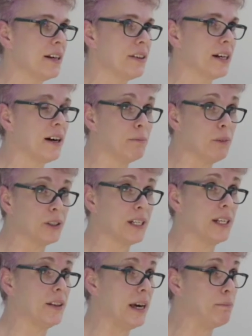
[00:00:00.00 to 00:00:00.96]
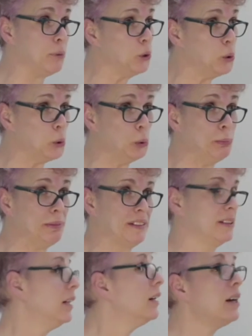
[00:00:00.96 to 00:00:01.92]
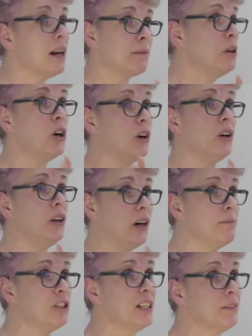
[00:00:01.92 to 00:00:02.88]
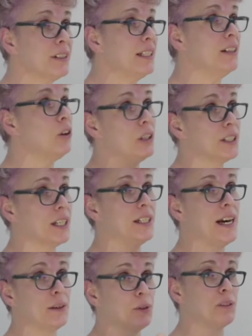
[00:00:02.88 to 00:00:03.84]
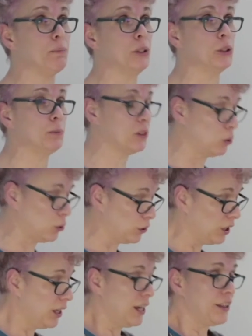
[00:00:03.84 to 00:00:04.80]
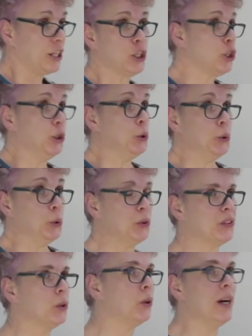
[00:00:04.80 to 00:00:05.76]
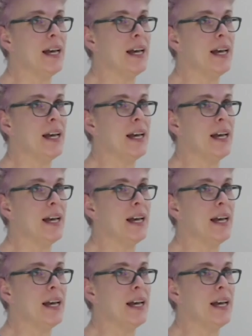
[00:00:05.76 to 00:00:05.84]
they think I'm looking at their boobs, and I'm not. I'm genuinely not looking at anyone's boobs or their shoes or